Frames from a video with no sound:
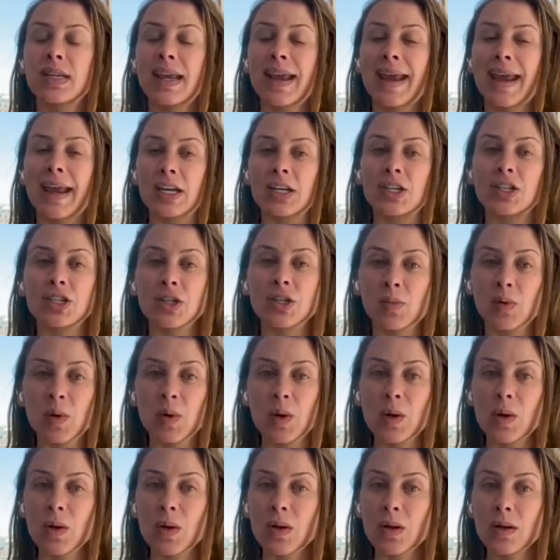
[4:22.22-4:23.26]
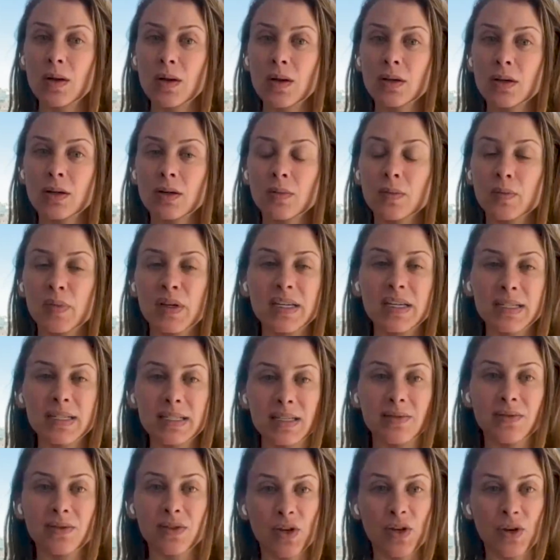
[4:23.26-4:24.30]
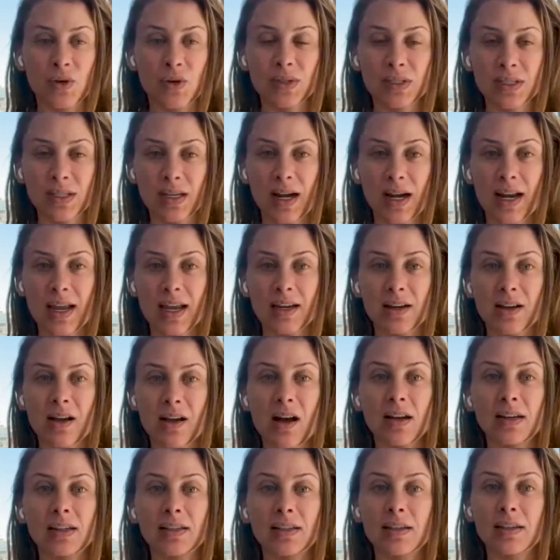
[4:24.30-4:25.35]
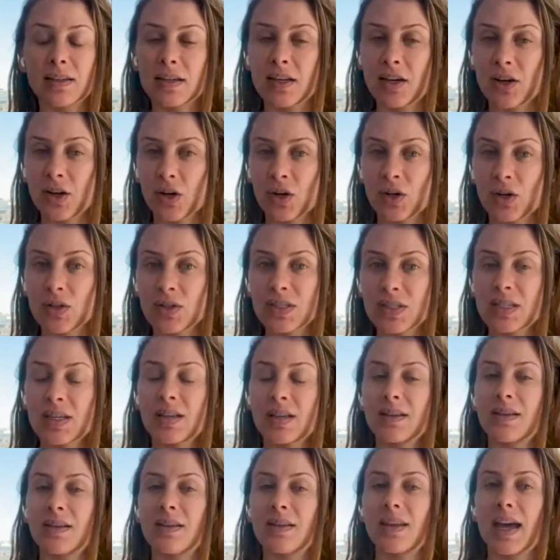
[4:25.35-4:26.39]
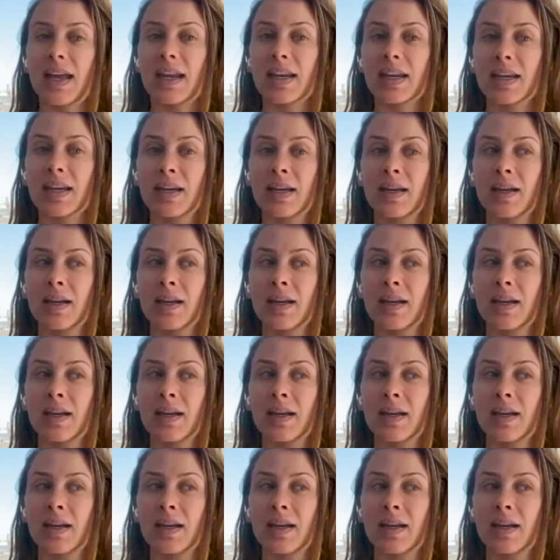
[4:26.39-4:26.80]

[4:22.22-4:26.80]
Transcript: tangible piece of news that I had gotten in years that